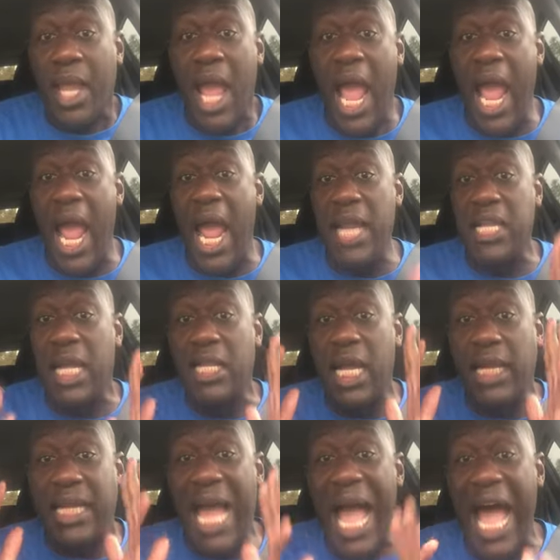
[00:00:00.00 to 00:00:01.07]
and the
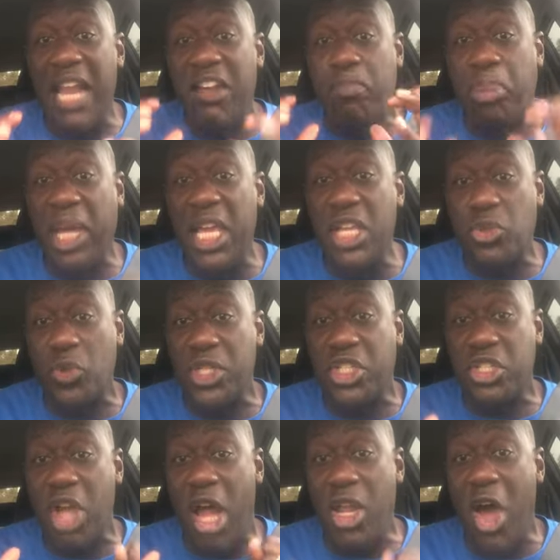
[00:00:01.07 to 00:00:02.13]
God of peace, which
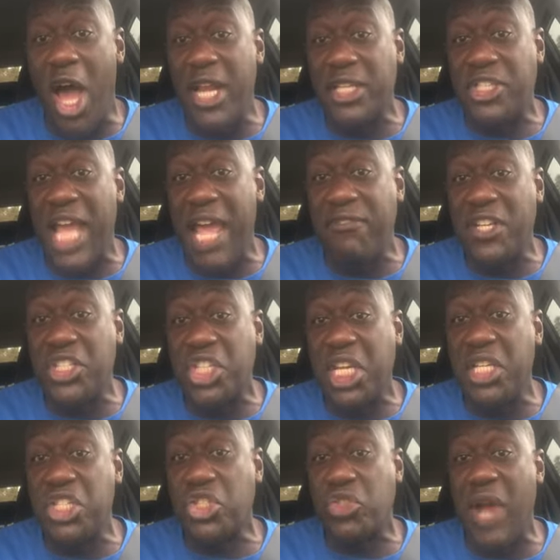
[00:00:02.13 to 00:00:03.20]
is our Lord and Savior
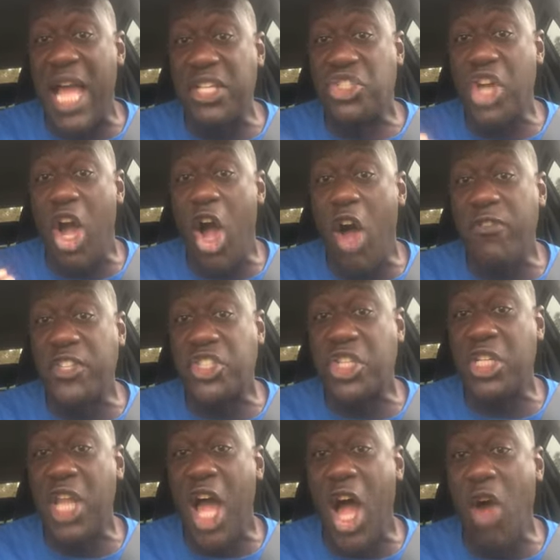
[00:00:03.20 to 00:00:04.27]
Jesus Christ, Jehovah
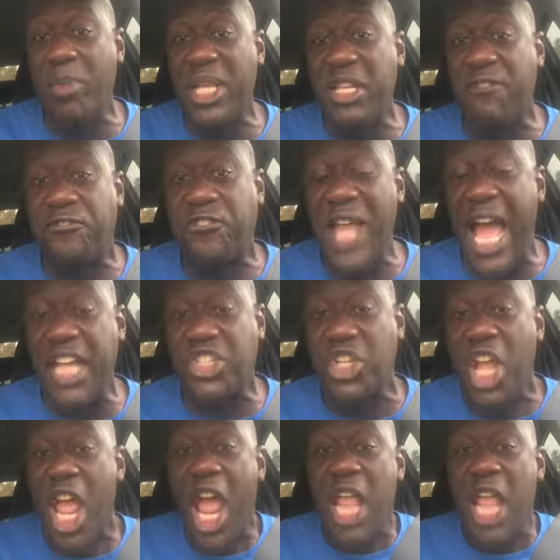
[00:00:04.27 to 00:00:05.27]
Shalom in the flesh,